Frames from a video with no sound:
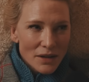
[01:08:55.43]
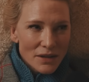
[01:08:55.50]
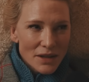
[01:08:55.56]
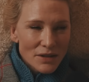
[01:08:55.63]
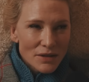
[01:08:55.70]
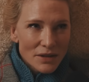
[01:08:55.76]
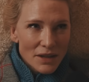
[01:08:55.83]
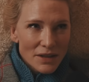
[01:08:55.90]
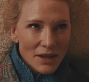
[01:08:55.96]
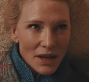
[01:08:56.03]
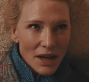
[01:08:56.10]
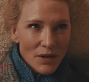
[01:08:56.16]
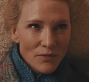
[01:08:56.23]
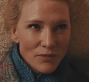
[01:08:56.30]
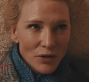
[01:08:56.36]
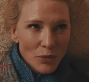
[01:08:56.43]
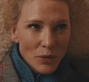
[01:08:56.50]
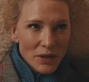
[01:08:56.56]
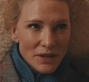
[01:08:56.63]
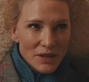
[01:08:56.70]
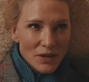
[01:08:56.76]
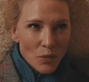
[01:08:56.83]
does it
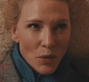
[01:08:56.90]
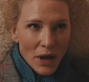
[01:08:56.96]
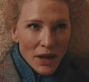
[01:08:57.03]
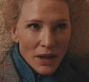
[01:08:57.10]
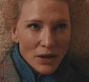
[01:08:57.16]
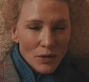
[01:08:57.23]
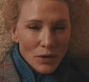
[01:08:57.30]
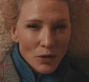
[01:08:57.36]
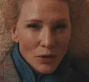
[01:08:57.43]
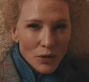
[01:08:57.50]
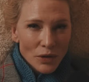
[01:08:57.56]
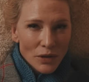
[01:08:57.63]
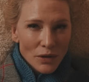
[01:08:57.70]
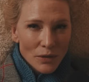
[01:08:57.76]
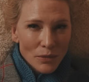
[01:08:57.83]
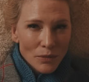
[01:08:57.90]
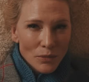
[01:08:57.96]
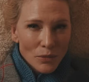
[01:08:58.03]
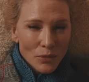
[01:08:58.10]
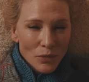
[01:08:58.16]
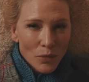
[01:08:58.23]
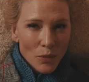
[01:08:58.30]
influence the way you look at the
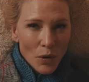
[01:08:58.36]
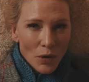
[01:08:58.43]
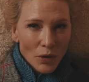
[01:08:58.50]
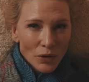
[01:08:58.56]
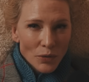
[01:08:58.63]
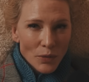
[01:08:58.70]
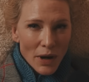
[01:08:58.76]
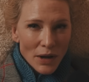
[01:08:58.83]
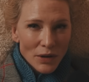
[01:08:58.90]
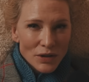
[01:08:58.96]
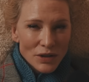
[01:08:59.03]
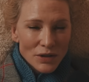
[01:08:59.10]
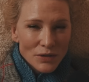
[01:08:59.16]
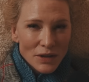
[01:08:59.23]
world around you?